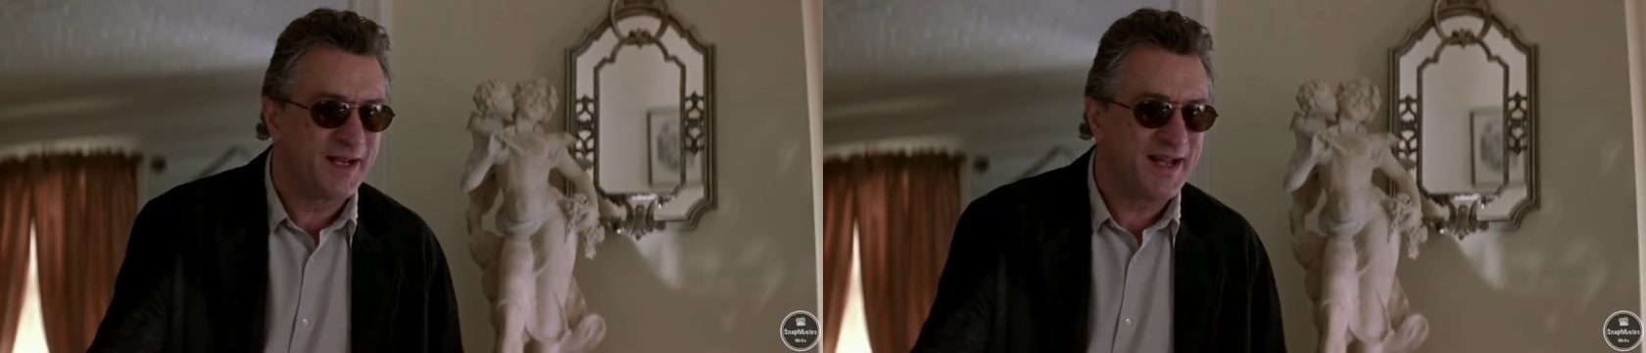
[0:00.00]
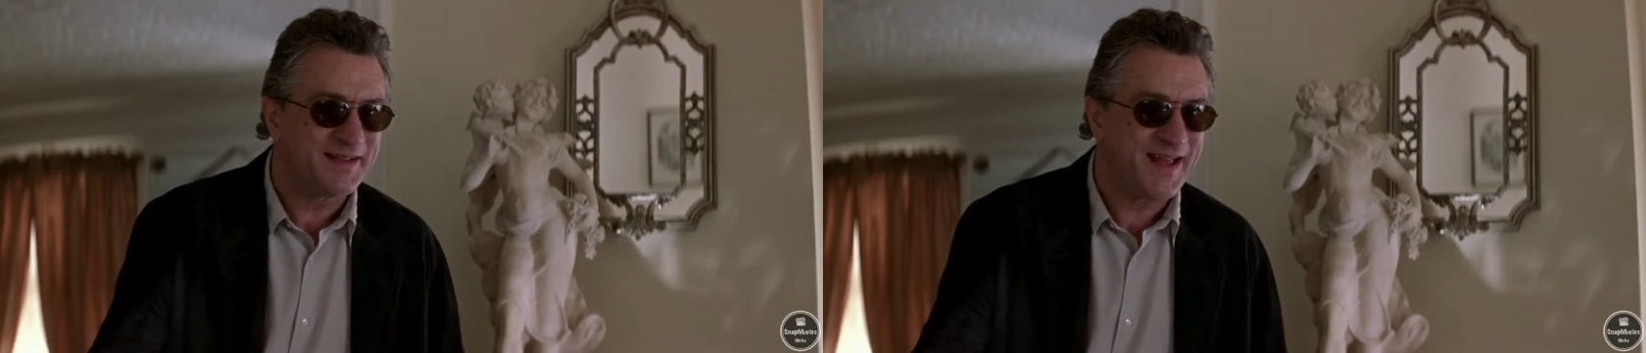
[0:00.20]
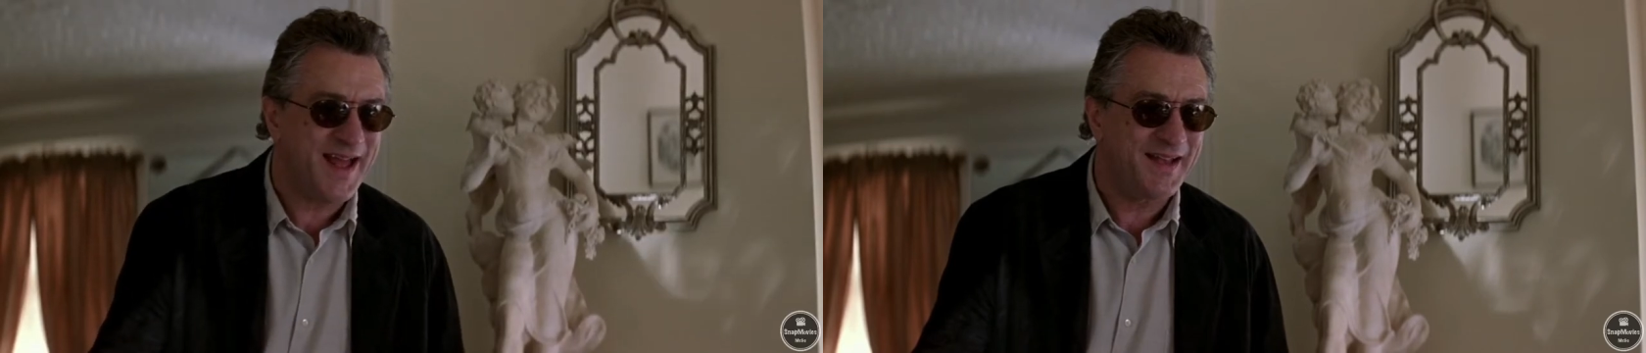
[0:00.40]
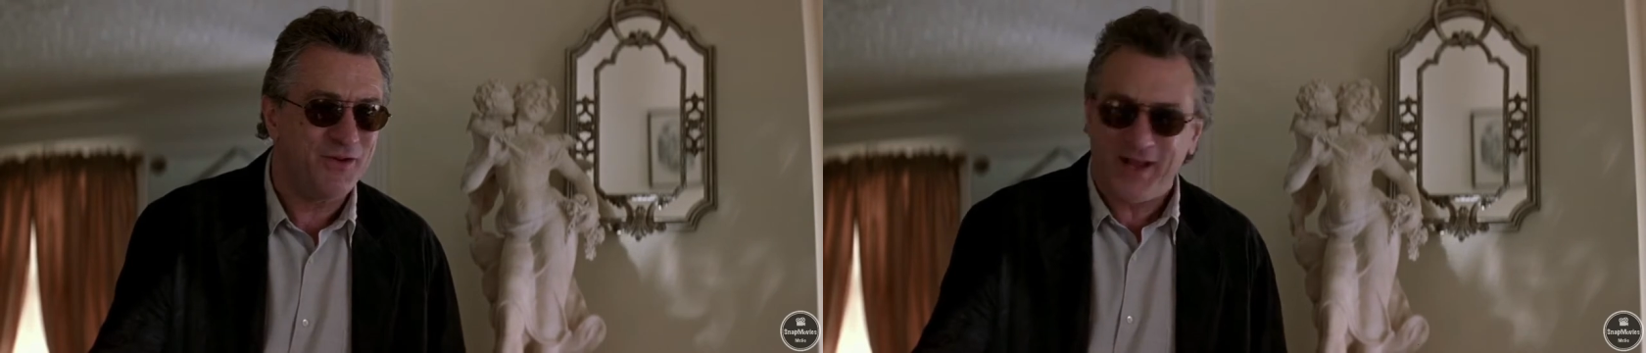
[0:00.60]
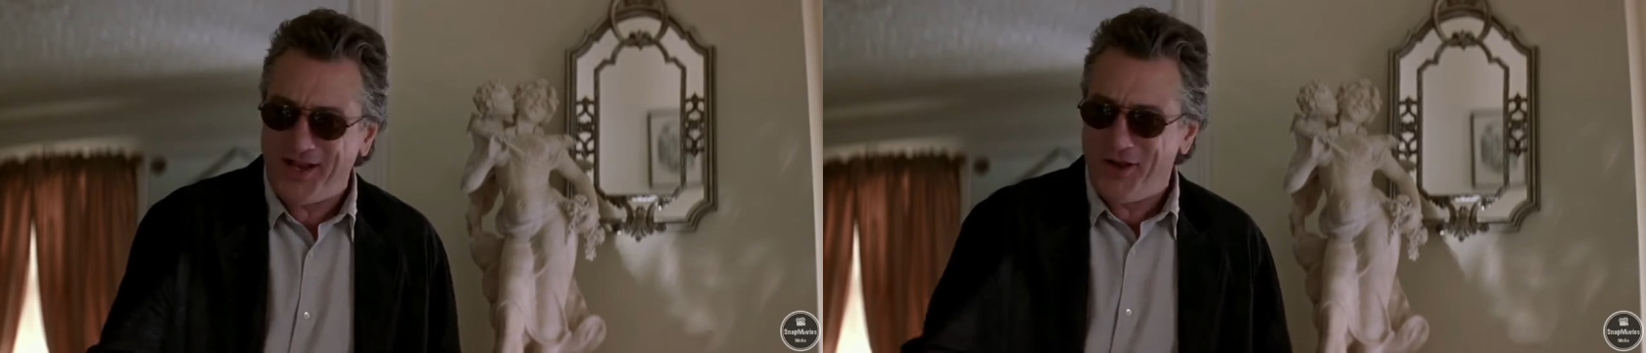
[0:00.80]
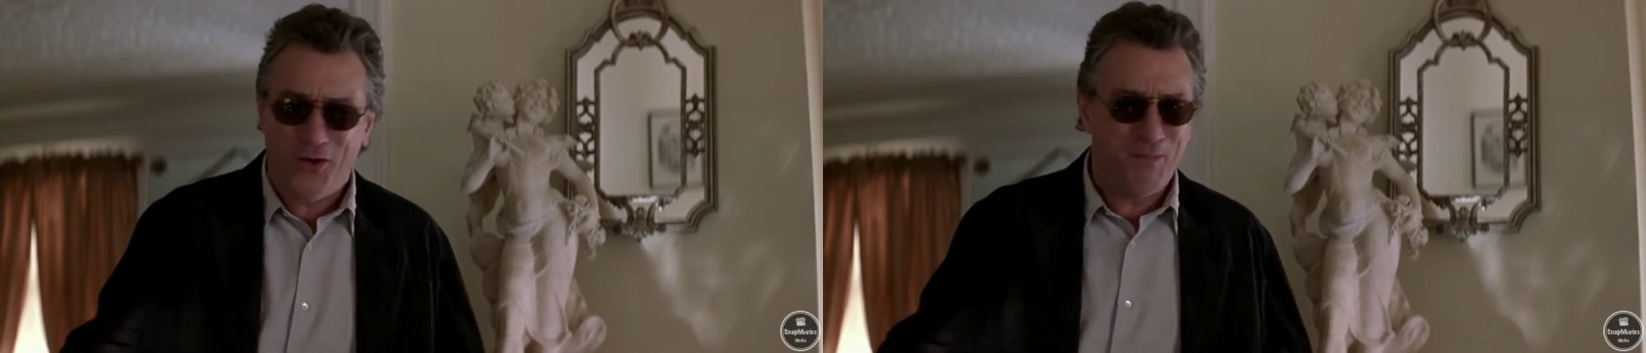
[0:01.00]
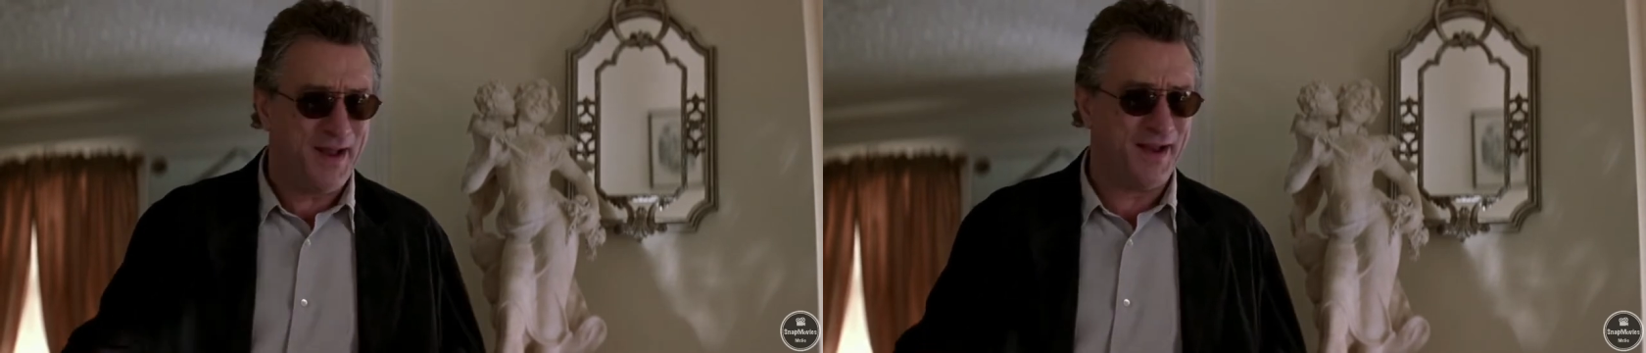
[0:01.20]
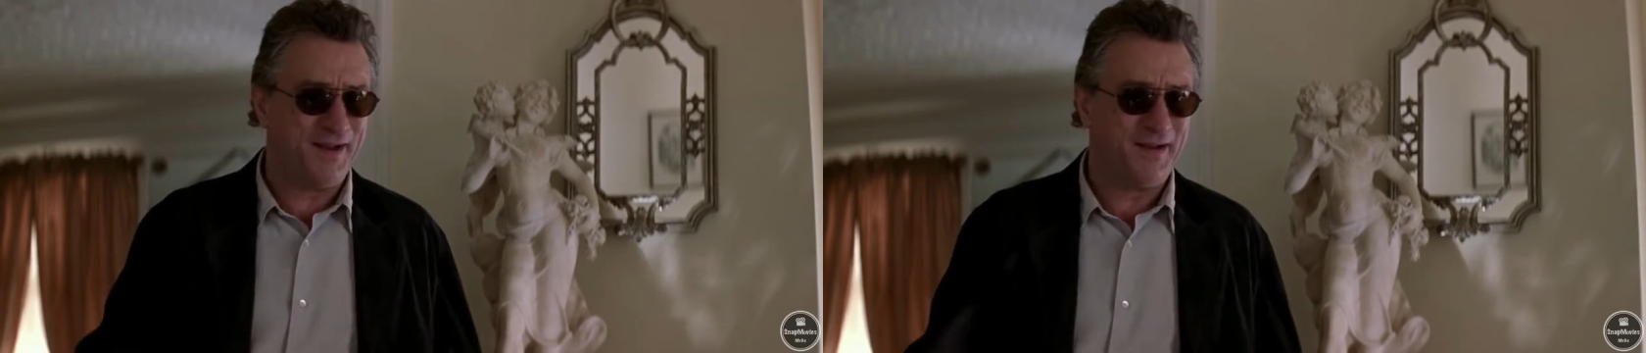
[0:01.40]
me like that. You got to know
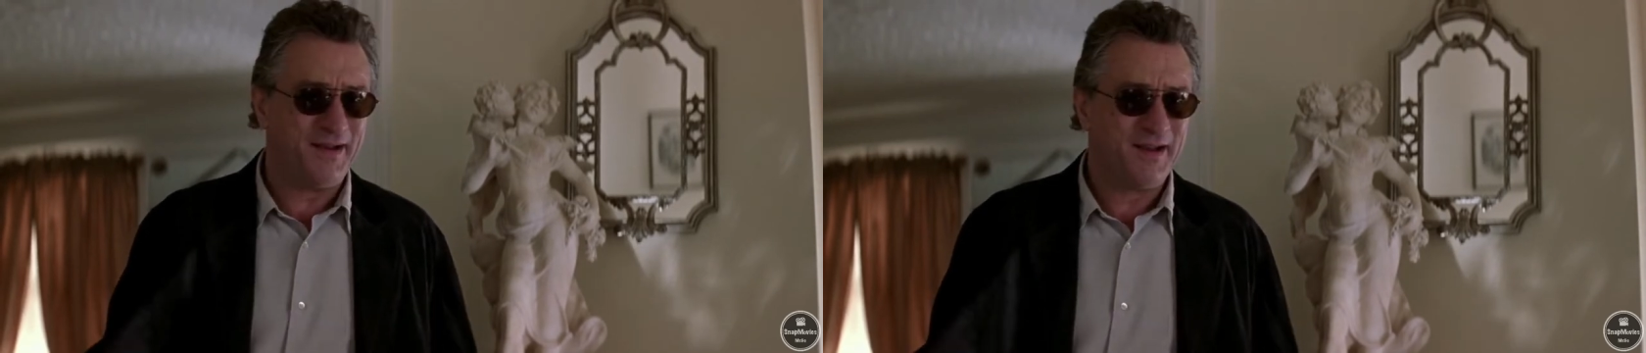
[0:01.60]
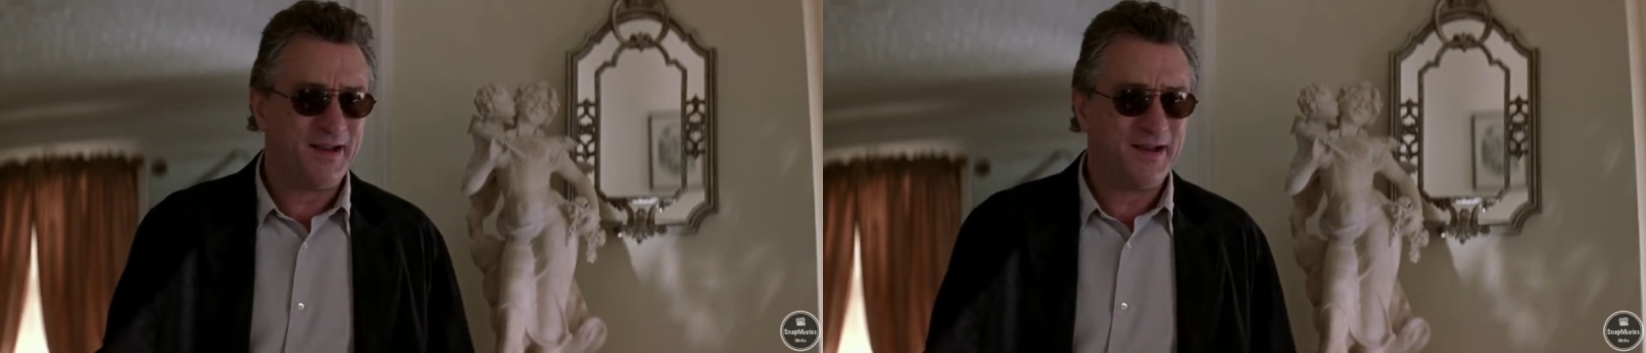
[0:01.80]
better. He's got